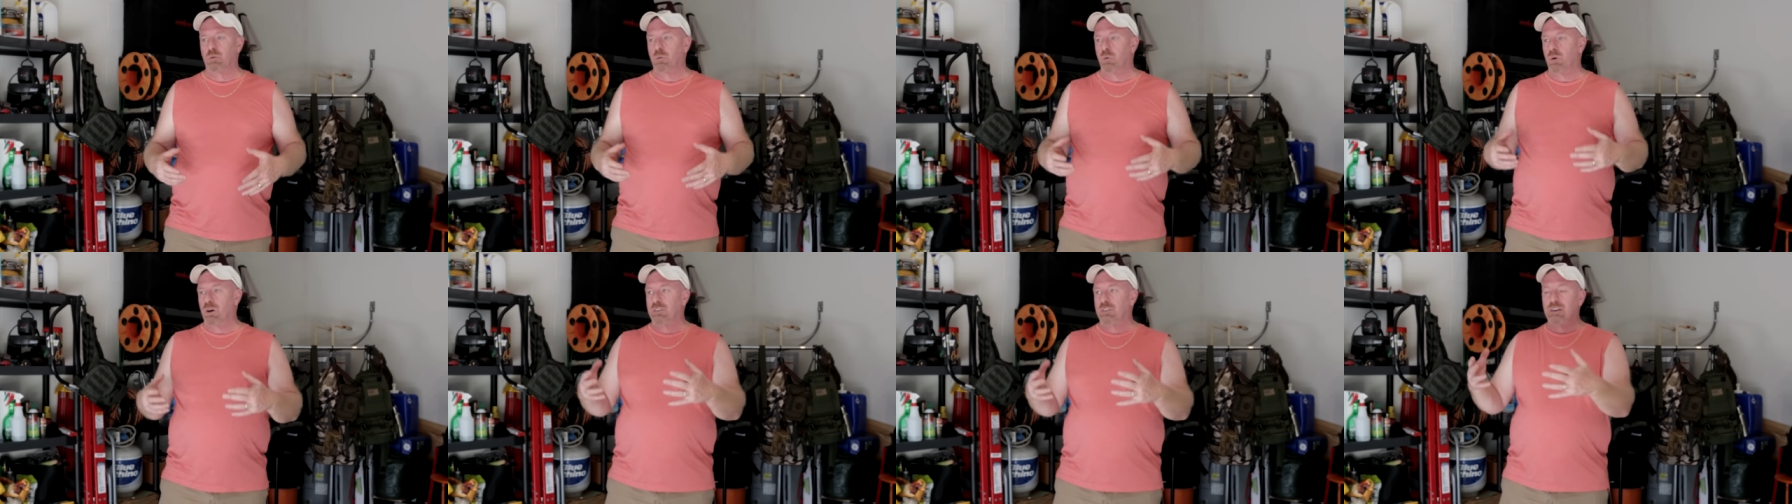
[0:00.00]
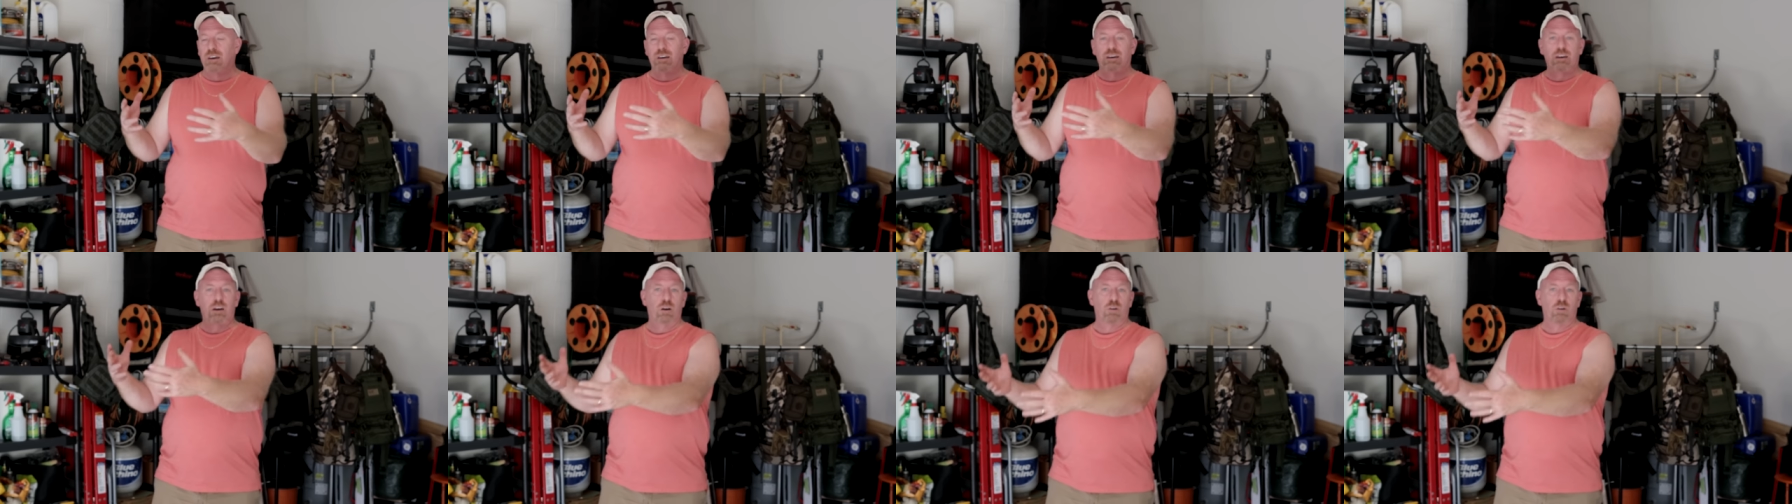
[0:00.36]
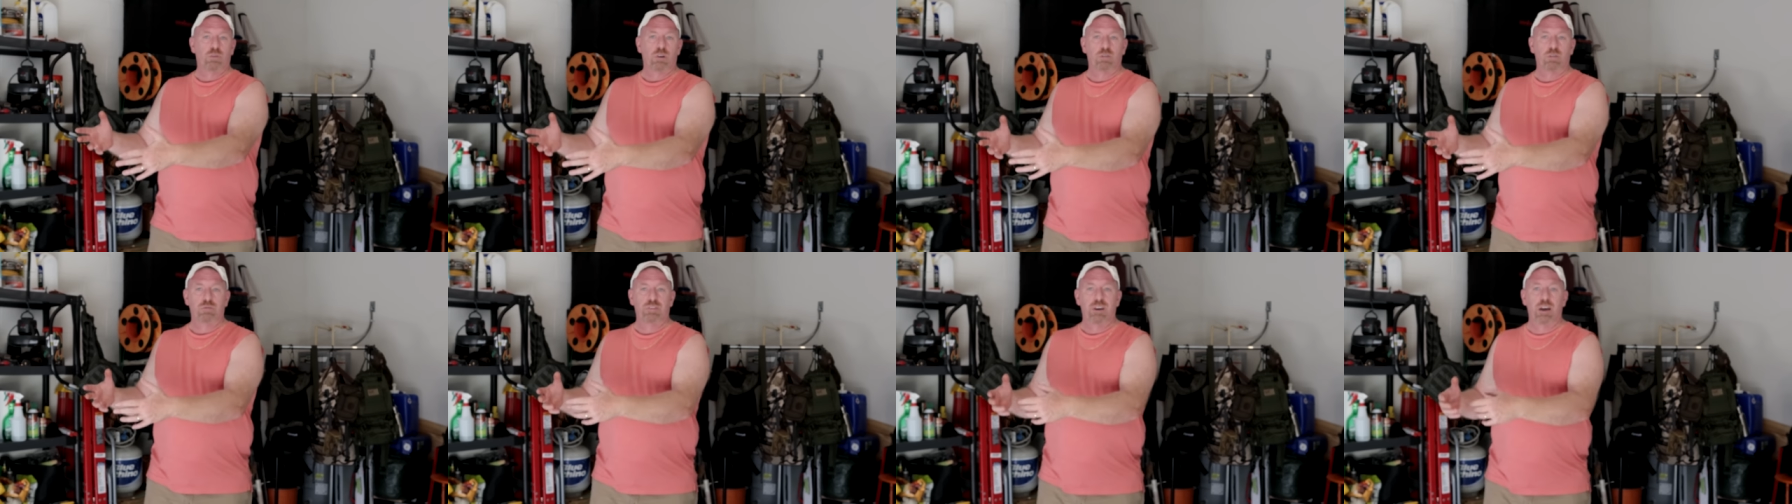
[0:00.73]
We want to take care
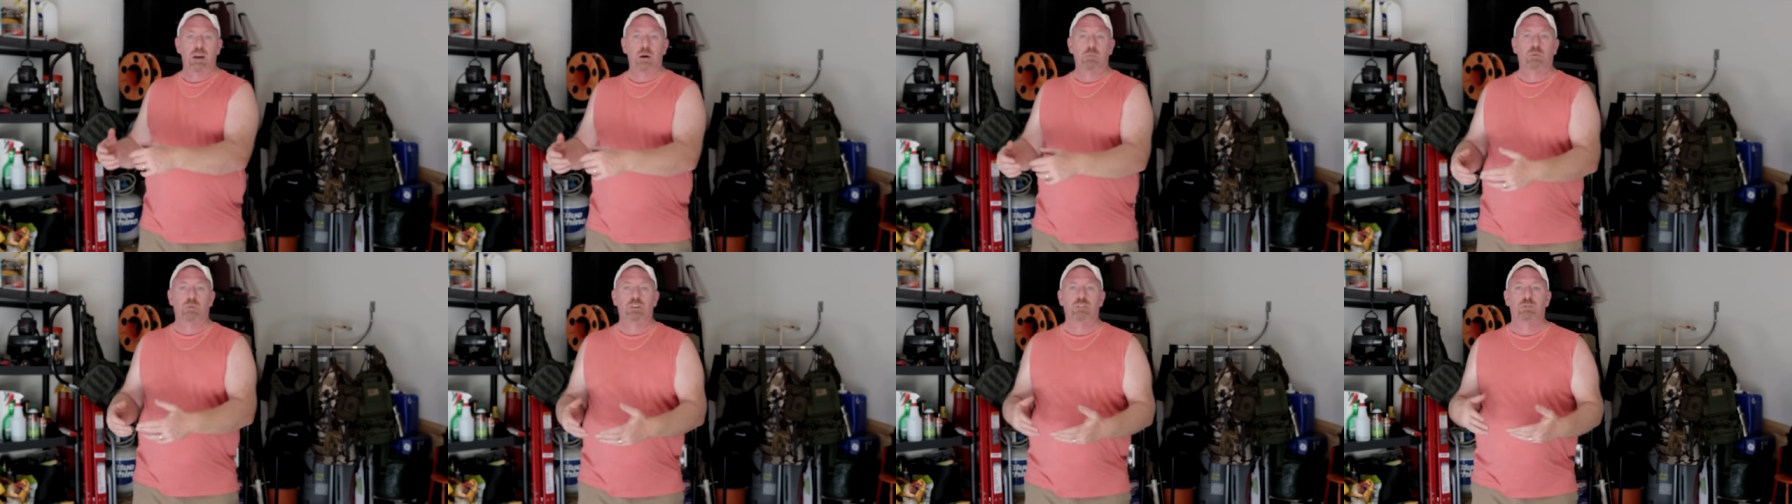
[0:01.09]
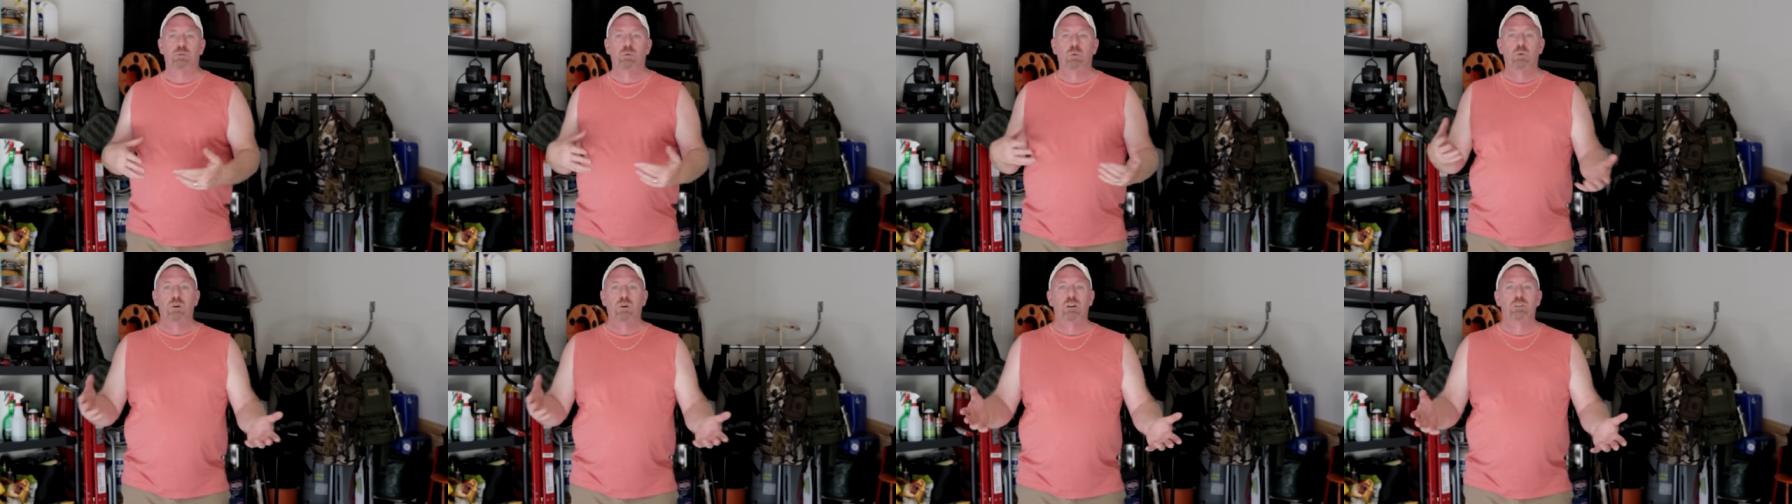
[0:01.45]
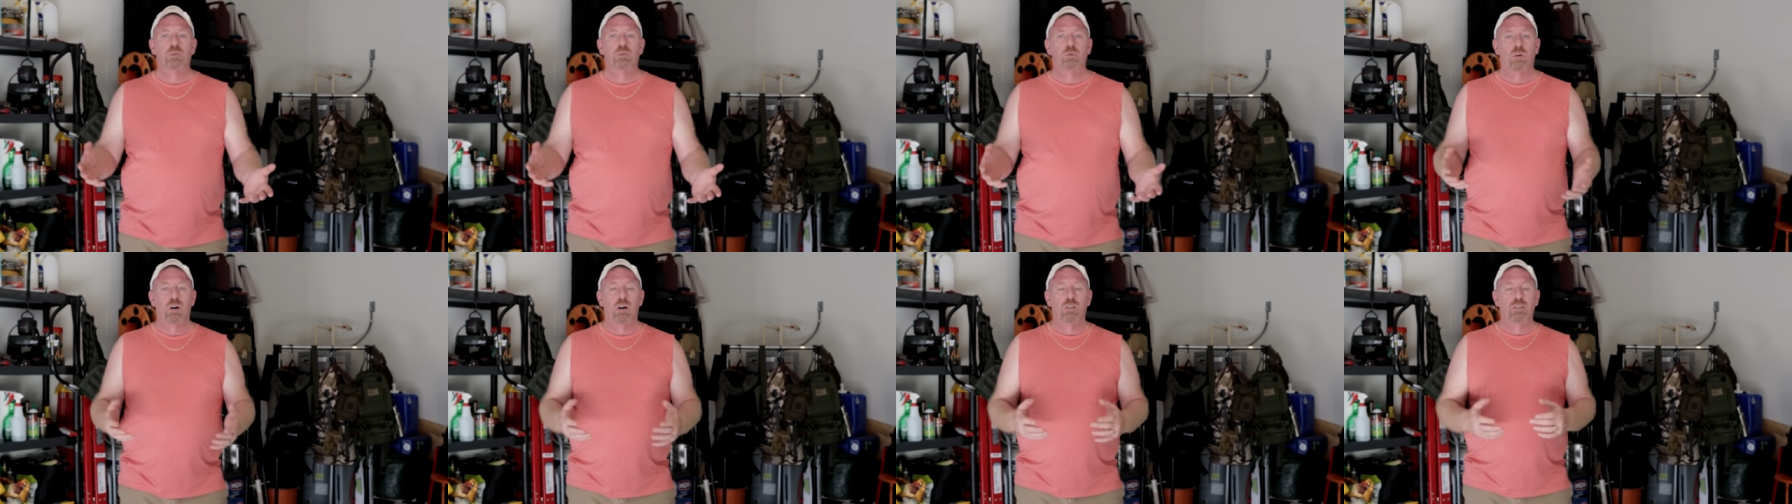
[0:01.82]
of our families. We want to
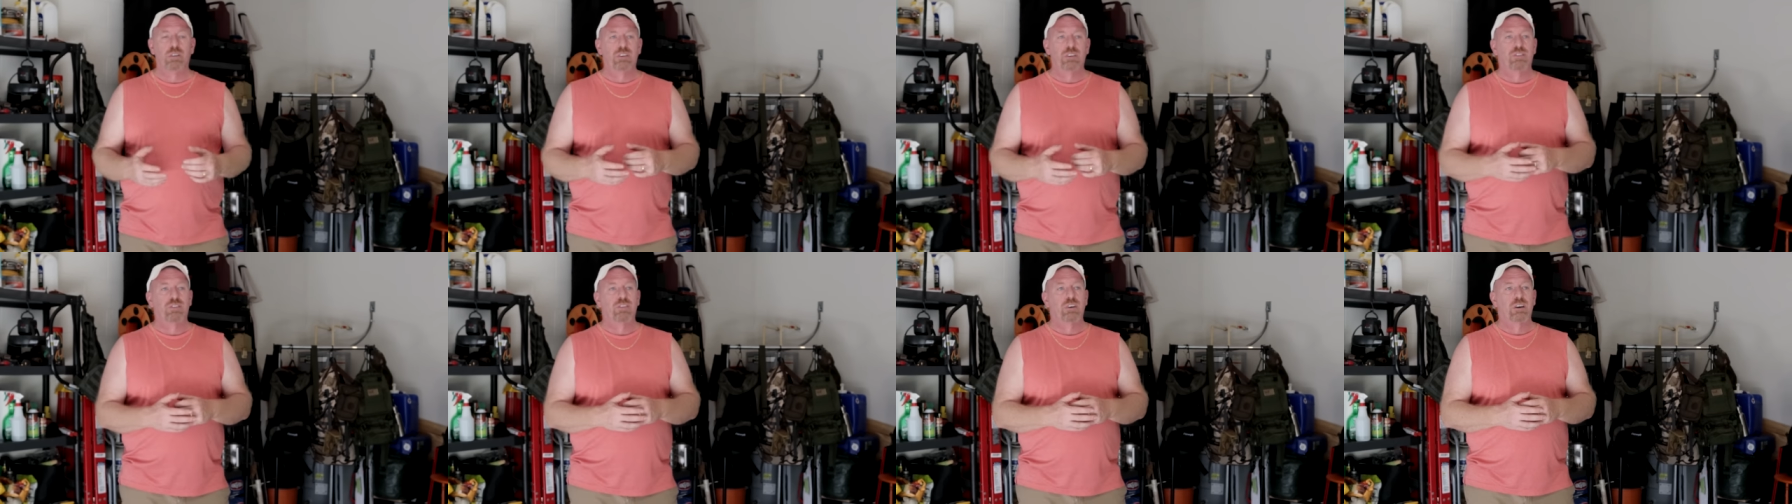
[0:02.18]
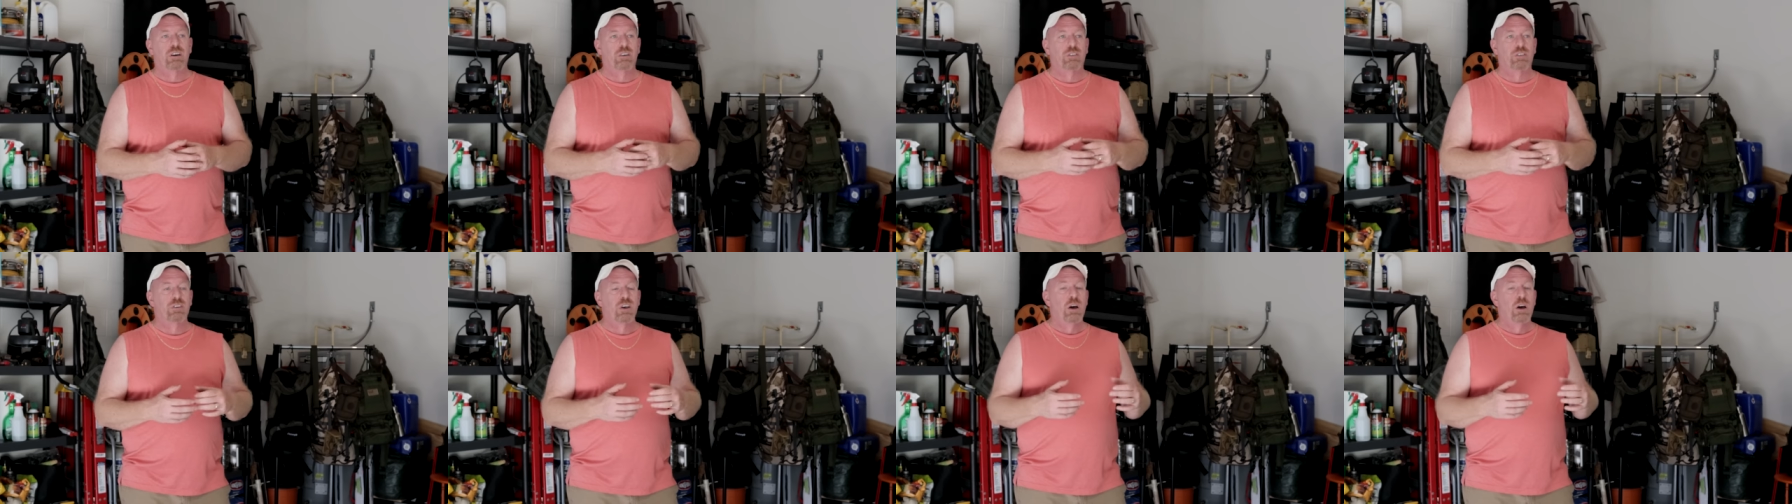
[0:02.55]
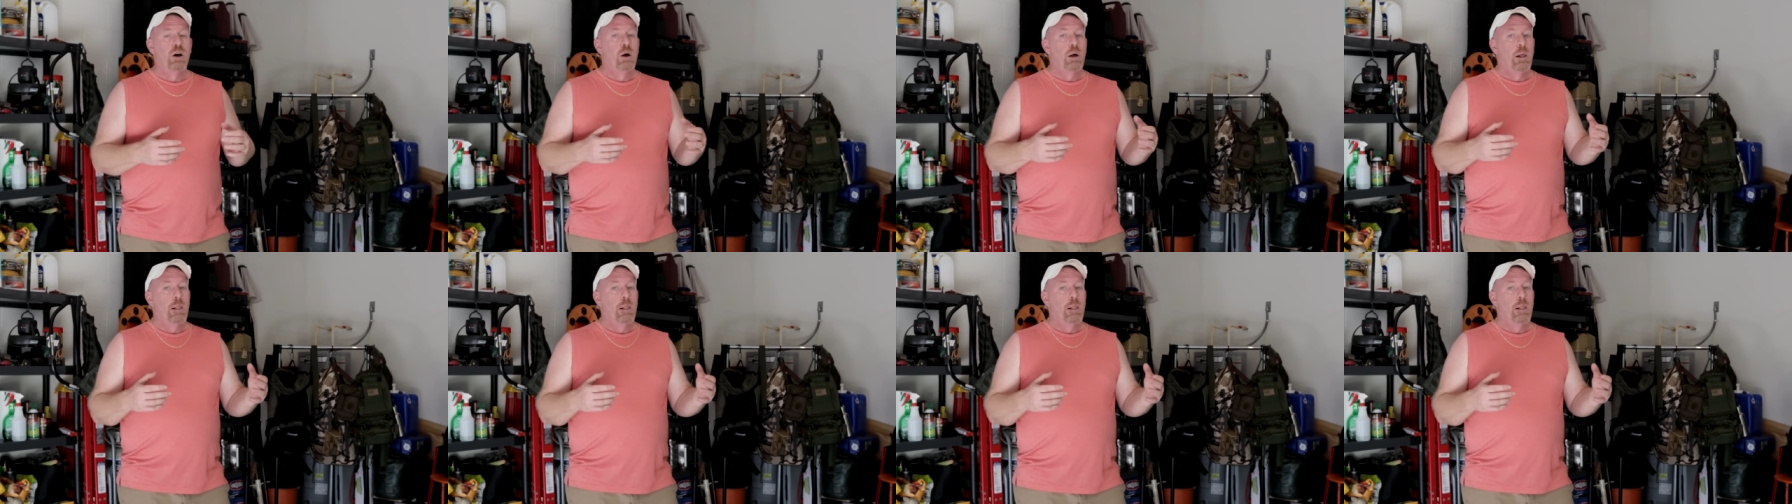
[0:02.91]
do all these things.